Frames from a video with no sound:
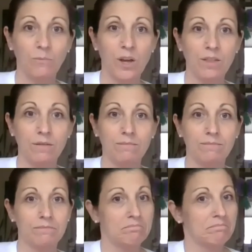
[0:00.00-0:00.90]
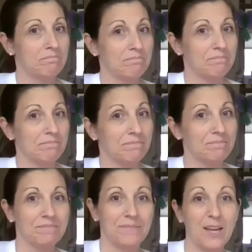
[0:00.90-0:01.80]
with
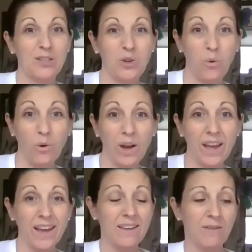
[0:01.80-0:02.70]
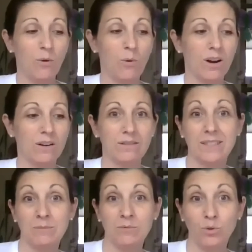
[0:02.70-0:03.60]
a toy or
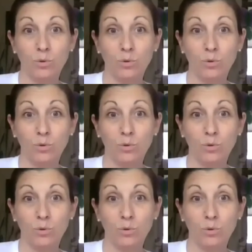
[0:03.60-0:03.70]
some